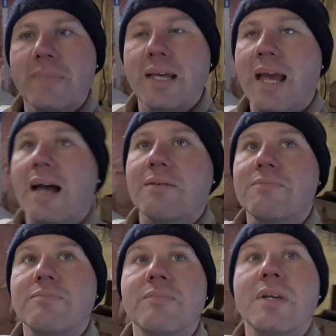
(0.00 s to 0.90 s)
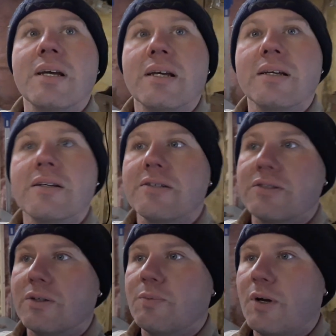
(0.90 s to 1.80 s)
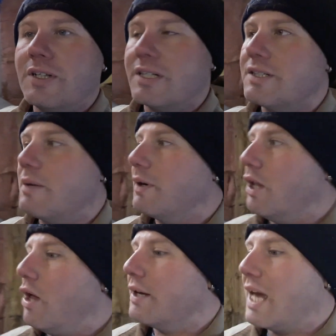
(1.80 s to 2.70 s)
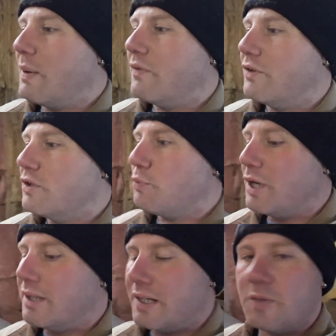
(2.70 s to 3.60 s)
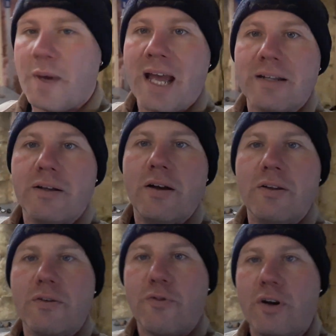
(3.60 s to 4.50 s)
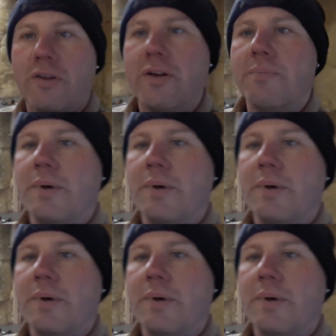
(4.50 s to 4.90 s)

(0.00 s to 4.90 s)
yeah. So project is coming along. Can't wait for the spring to expand on the front of it.